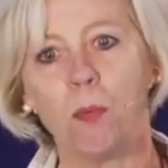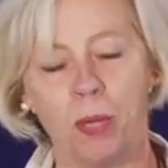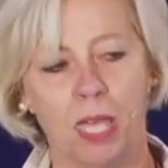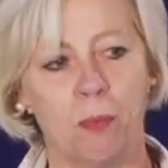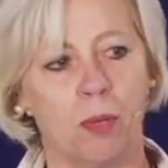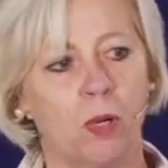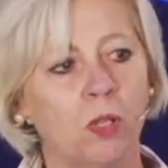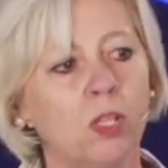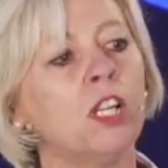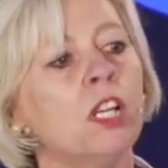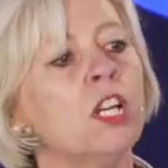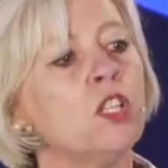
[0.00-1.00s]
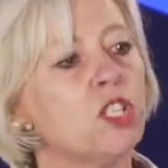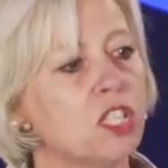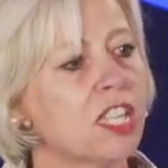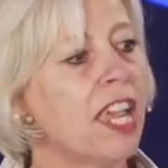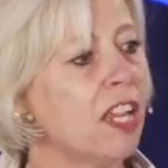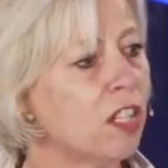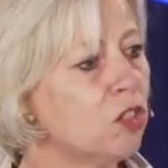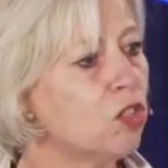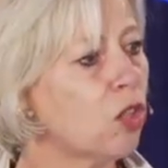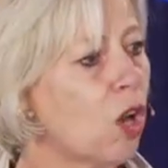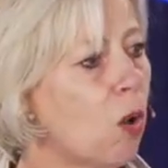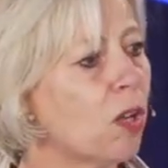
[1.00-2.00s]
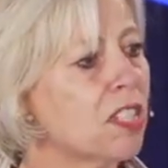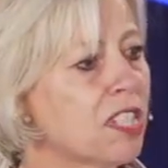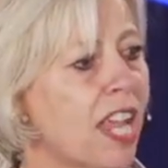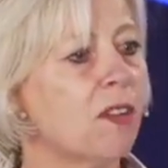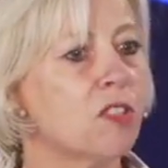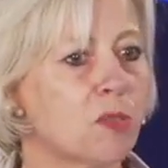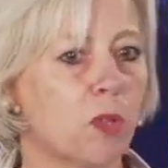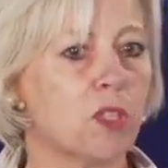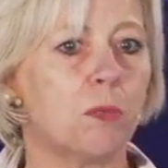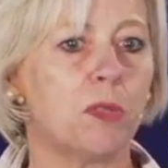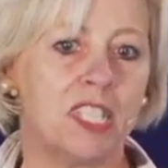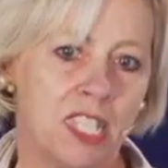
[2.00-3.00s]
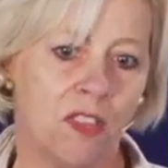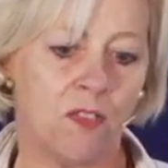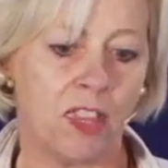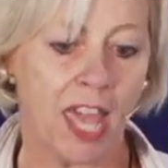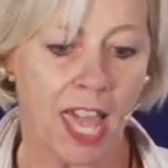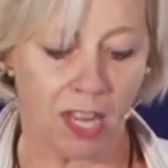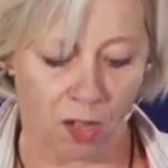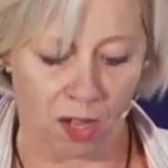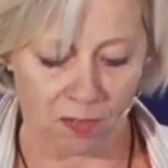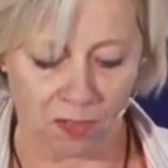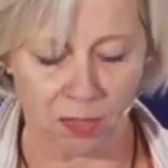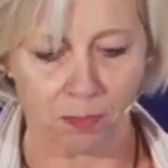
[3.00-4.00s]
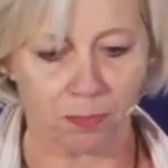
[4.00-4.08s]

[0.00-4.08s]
people to take control and take responsibility for their lives.